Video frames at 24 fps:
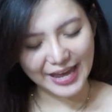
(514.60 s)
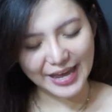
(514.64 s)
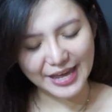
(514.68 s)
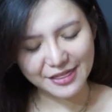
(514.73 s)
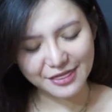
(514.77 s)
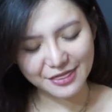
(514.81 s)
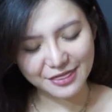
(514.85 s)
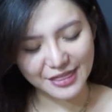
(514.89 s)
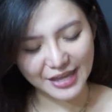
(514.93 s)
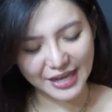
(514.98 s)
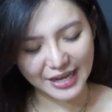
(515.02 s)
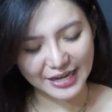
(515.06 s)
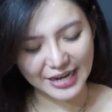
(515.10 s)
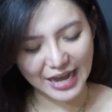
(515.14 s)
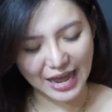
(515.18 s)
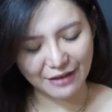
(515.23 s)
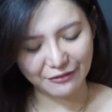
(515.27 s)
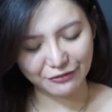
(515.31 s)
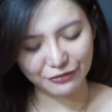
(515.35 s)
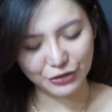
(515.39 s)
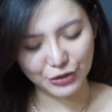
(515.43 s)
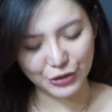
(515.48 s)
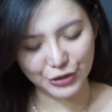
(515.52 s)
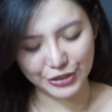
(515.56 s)
And then,
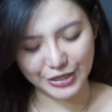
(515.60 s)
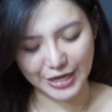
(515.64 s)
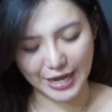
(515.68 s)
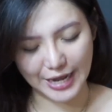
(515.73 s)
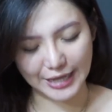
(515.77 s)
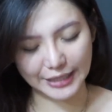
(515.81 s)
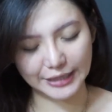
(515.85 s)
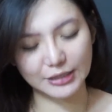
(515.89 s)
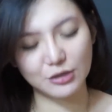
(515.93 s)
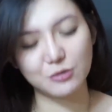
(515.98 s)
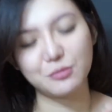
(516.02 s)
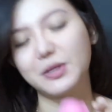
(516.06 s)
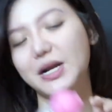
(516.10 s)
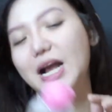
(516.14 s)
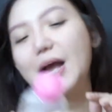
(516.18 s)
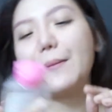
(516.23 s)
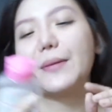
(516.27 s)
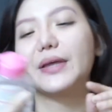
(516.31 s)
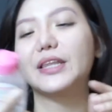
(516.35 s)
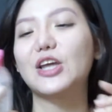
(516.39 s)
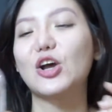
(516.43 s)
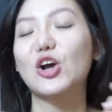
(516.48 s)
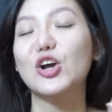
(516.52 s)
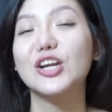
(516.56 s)
after that,
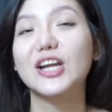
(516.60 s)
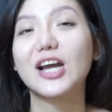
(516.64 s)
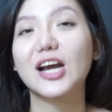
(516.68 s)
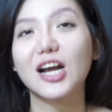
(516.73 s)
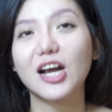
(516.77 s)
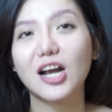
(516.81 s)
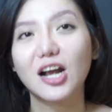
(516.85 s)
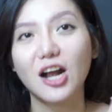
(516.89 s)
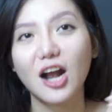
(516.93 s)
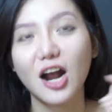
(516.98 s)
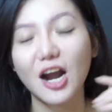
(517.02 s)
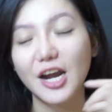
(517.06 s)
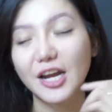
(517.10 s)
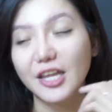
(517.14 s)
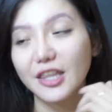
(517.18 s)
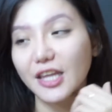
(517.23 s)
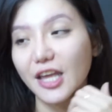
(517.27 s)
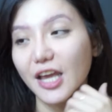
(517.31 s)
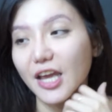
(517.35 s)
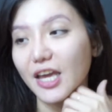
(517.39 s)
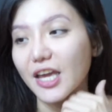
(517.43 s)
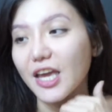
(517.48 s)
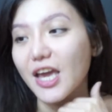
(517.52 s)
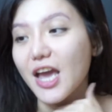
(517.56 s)
magamit ako ng
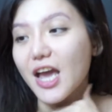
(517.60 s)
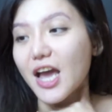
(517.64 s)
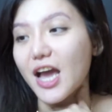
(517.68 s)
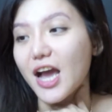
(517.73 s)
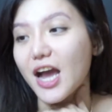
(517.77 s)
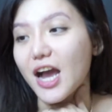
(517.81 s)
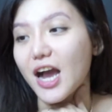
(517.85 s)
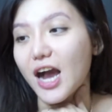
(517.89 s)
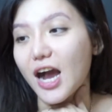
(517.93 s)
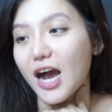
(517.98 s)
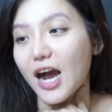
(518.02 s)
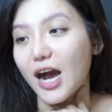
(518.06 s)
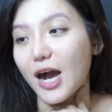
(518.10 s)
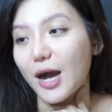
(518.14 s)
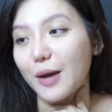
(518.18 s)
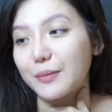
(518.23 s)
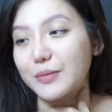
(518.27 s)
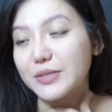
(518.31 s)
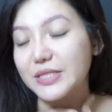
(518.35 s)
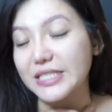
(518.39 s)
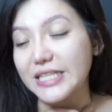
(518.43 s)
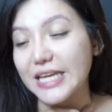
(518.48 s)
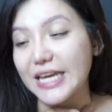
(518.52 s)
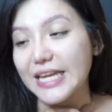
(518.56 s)
Garnier
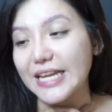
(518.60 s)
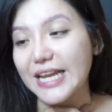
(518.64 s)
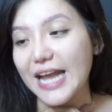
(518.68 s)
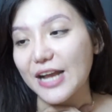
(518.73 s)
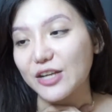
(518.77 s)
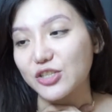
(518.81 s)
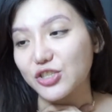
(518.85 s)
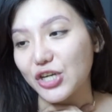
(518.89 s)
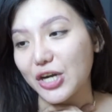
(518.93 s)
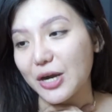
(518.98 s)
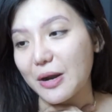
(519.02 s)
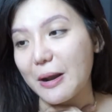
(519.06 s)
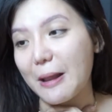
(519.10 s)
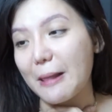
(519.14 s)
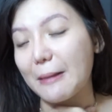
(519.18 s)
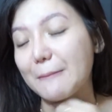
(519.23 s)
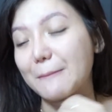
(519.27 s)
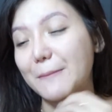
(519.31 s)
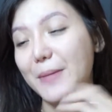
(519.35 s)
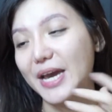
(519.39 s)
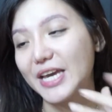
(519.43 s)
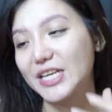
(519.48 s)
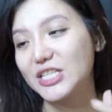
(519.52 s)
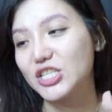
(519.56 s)
Skin Natural
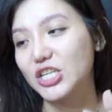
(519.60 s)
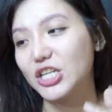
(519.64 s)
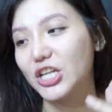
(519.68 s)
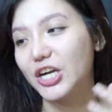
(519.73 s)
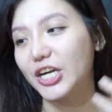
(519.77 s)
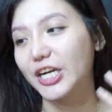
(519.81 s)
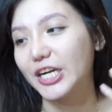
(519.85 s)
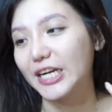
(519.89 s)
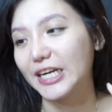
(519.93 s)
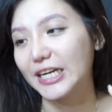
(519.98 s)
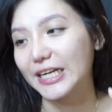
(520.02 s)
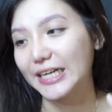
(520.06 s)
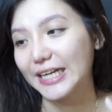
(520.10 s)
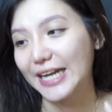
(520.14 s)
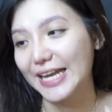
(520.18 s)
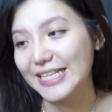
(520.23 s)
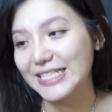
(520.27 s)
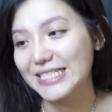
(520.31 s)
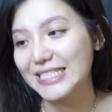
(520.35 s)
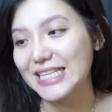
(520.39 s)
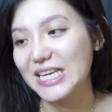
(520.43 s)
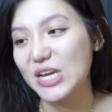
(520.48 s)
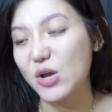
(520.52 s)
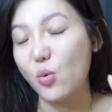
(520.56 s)
Micellar
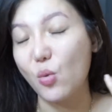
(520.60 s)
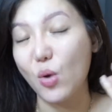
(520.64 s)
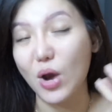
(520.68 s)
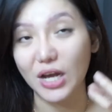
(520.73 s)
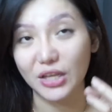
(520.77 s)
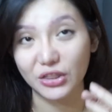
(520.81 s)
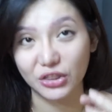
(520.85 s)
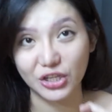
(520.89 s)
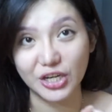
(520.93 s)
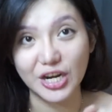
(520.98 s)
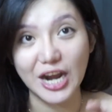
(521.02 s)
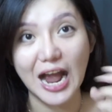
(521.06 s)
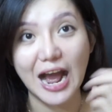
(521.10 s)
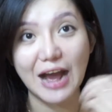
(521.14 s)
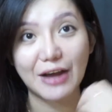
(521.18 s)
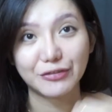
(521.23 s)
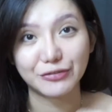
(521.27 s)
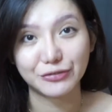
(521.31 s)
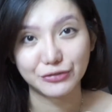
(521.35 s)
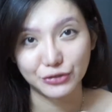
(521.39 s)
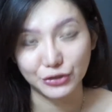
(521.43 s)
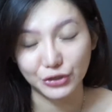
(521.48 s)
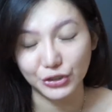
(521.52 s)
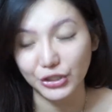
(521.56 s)
Cleansing Water
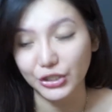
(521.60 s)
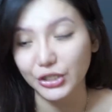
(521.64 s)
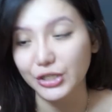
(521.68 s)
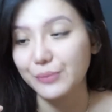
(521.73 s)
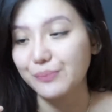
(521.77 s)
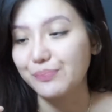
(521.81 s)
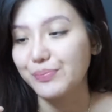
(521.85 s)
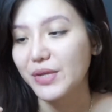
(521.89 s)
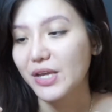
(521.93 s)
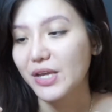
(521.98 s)
after.